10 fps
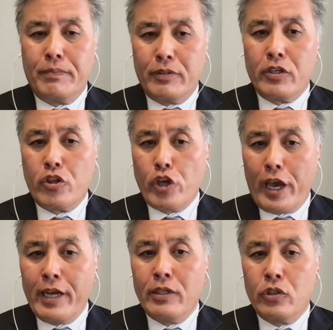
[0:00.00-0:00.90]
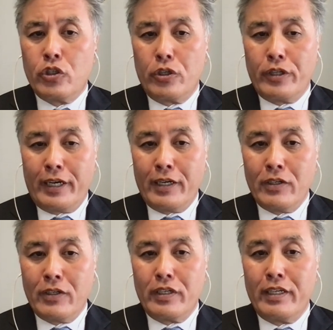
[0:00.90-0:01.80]
to change
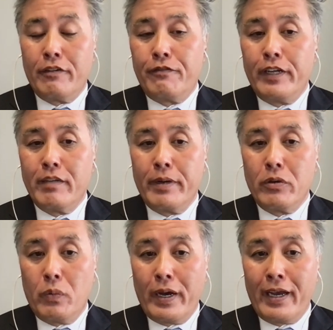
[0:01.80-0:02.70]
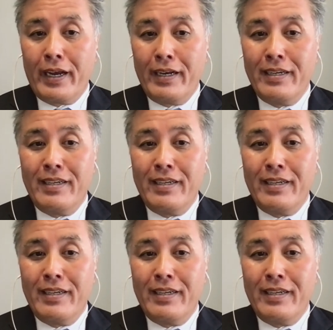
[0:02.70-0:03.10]
things in a fundamental way,